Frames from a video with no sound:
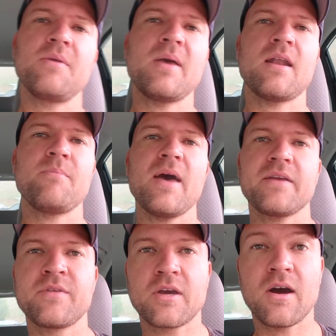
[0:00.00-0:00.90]
I'm
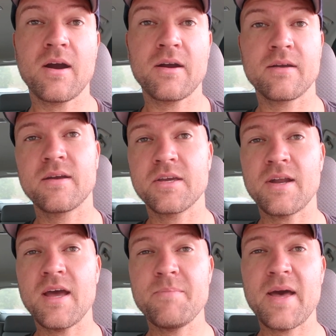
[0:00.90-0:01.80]
back in the car,
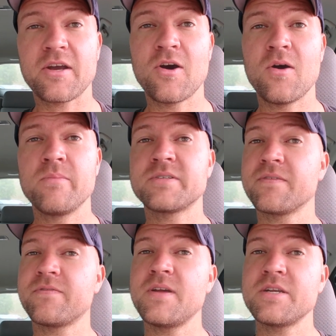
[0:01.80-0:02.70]
gonna head back home to
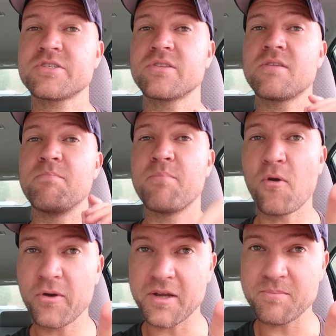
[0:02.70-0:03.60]
finish the
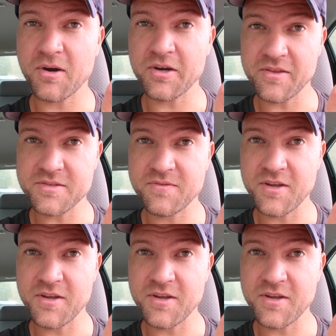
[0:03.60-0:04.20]
boring part of this